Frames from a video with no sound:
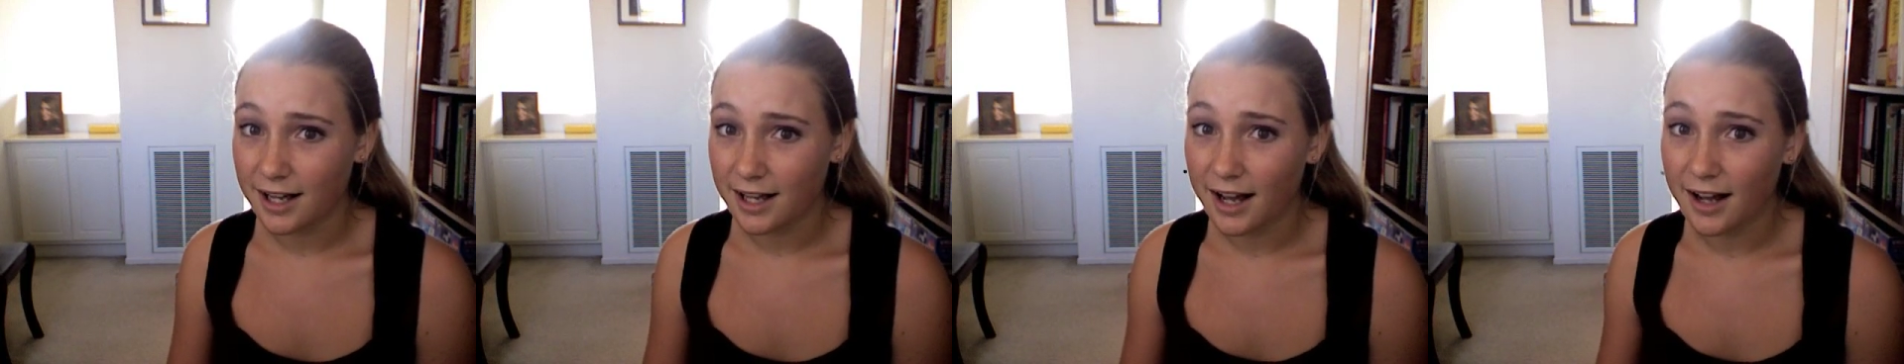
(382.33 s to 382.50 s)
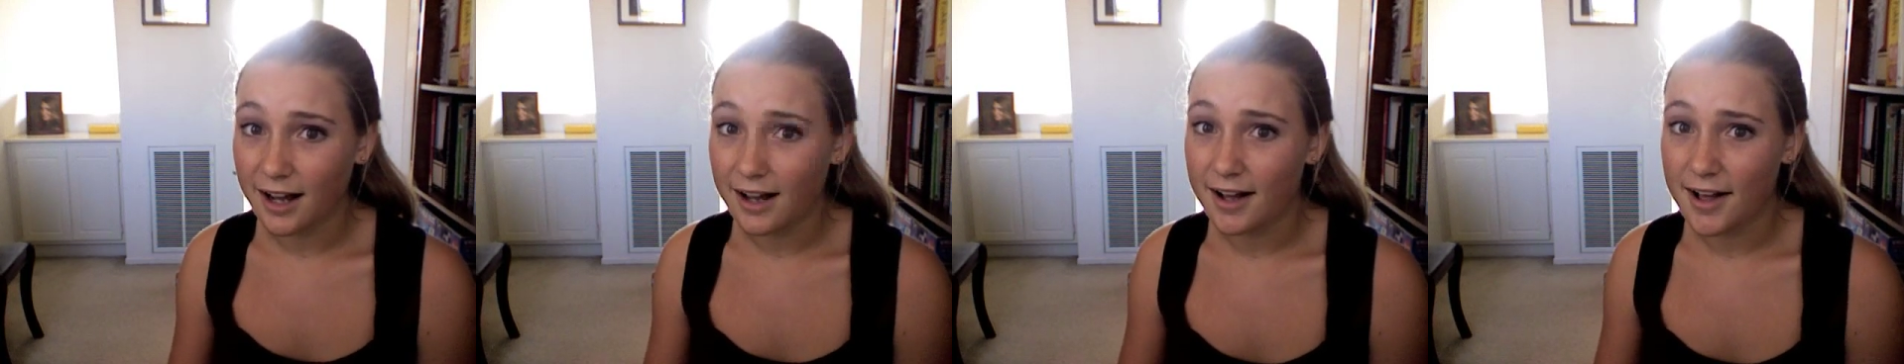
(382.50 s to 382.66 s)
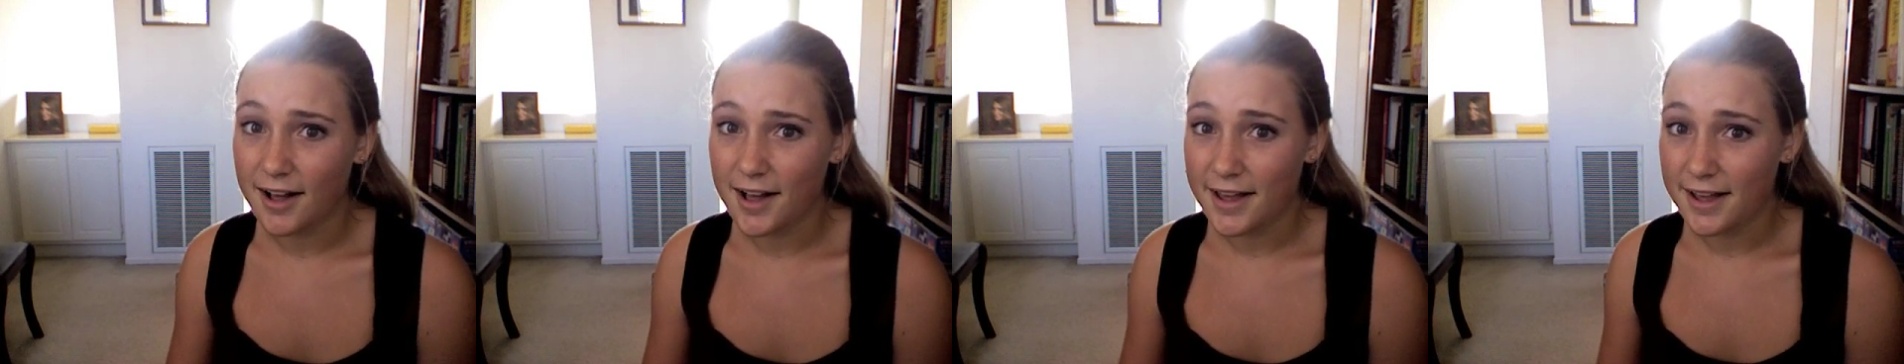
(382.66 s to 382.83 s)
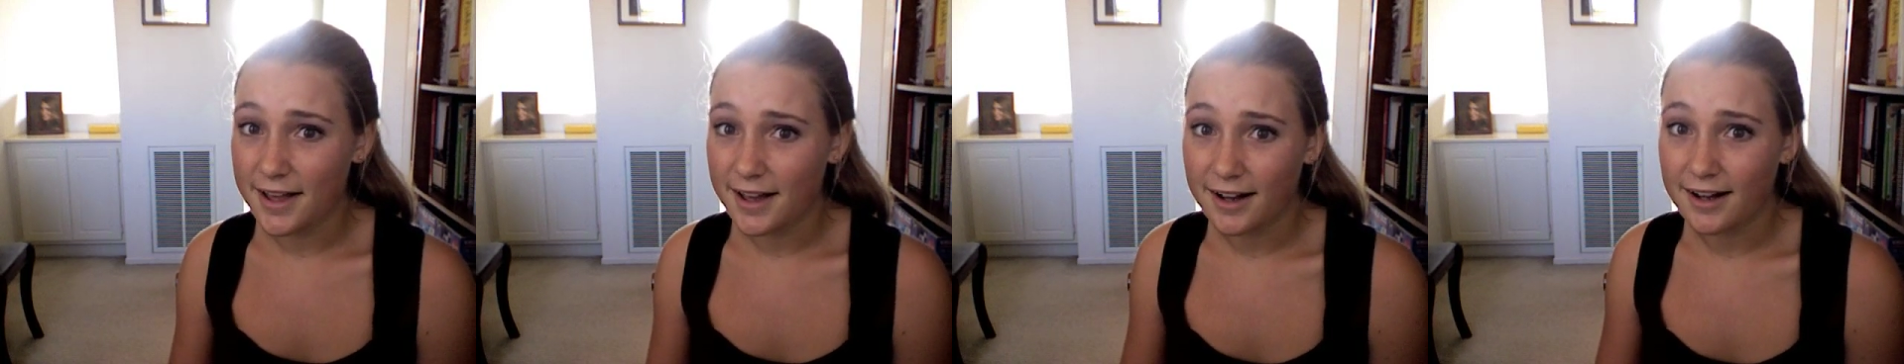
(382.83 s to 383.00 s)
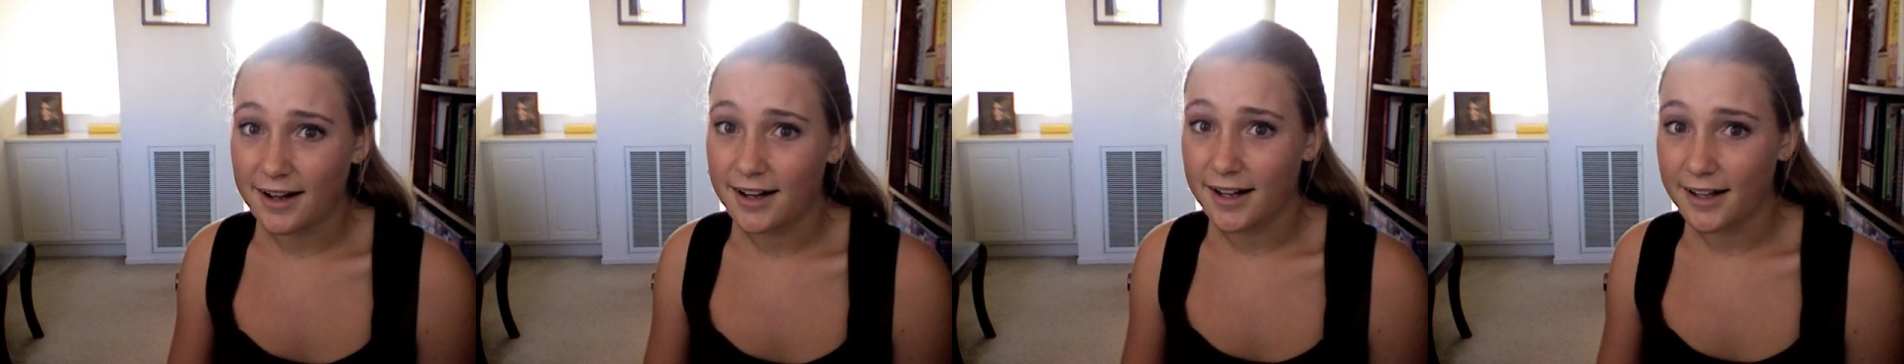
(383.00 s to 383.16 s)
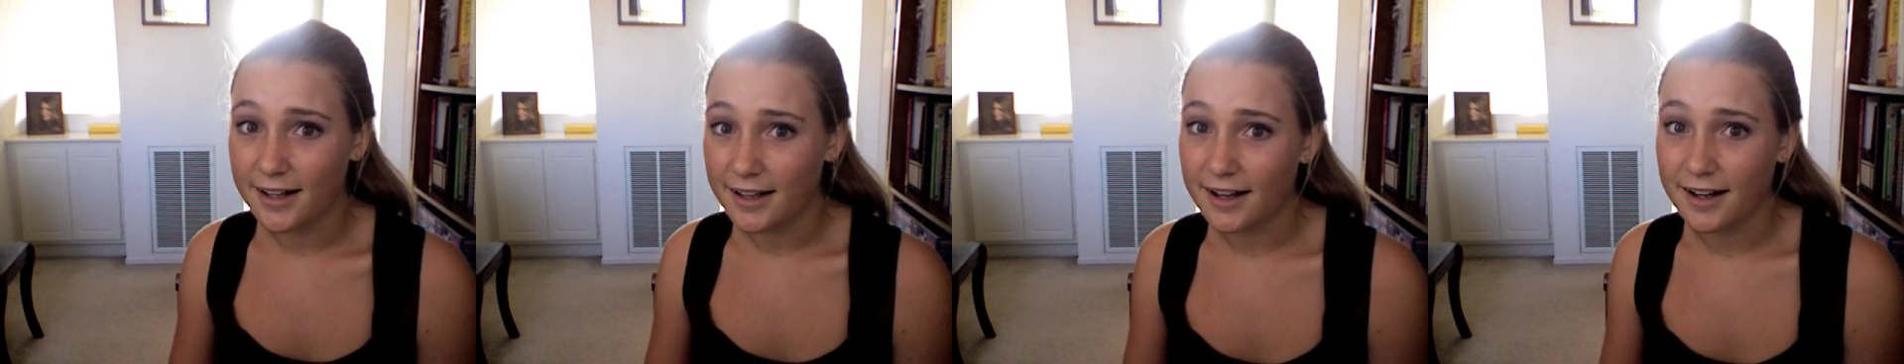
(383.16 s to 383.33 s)
I,
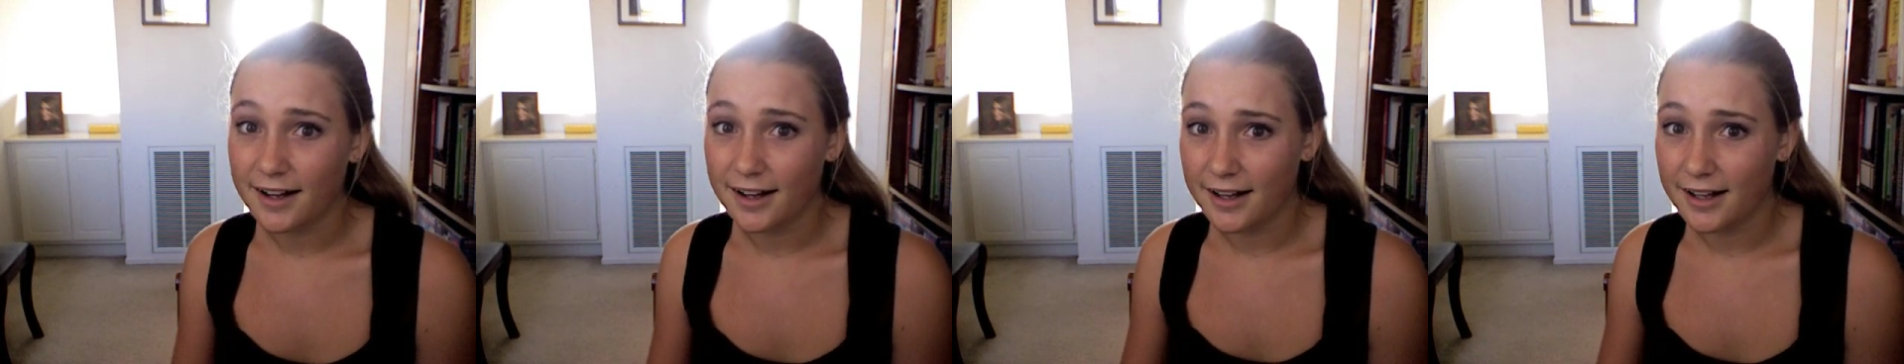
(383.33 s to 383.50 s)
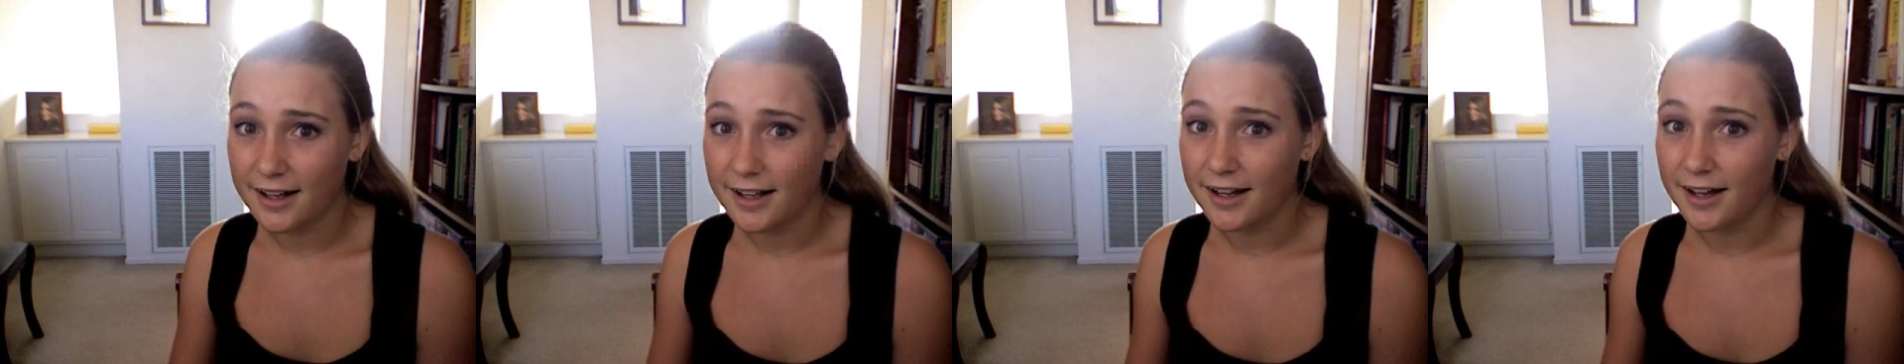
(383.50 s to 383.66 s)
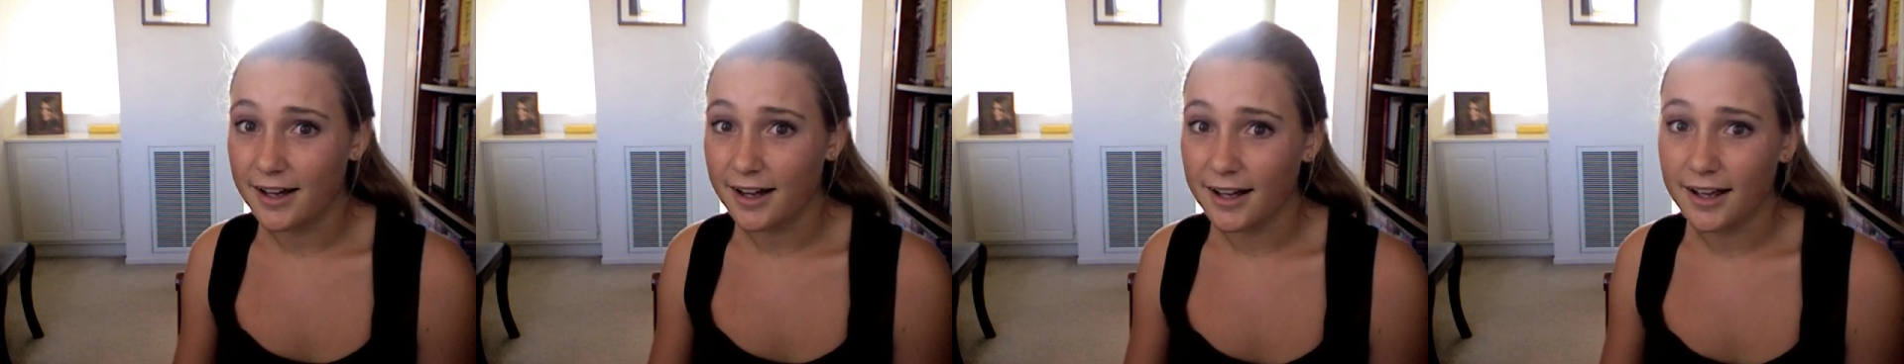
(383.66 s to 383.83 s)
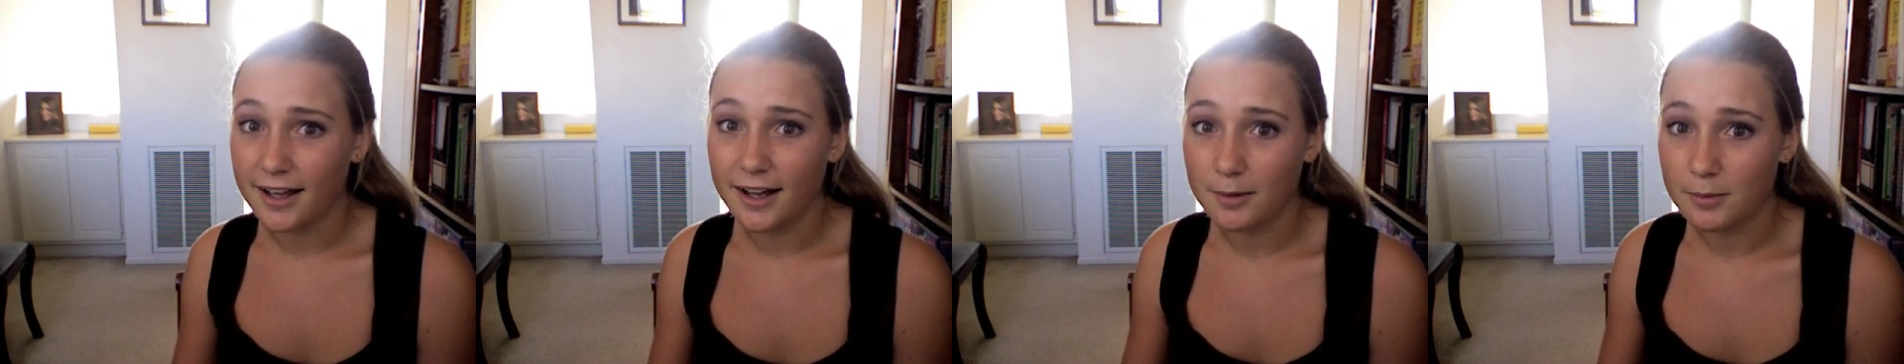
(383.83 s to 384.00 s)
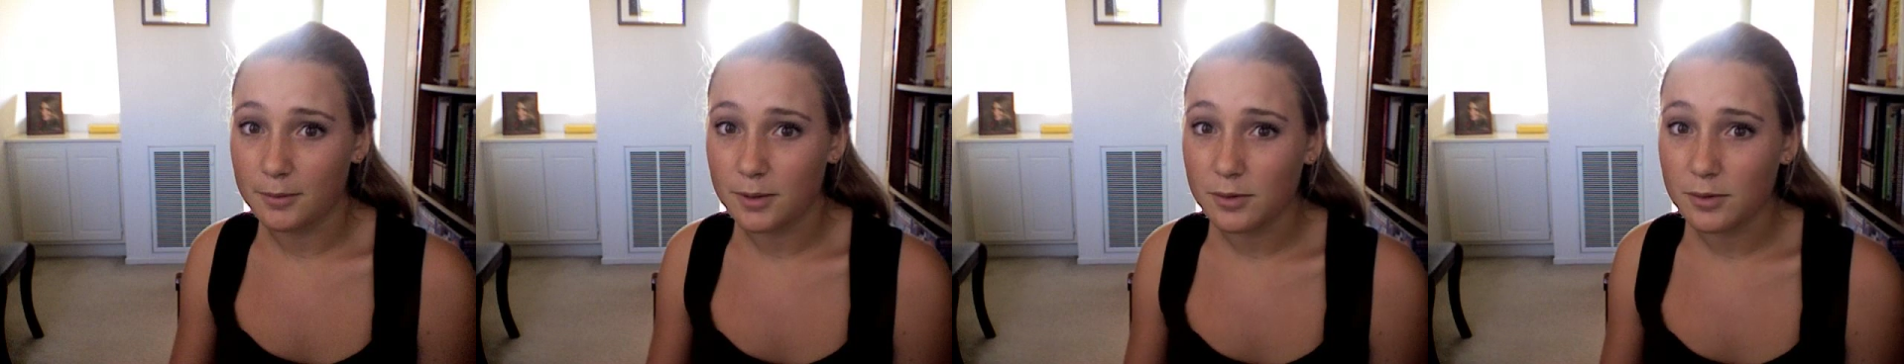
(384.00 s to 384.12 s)
I, I, I.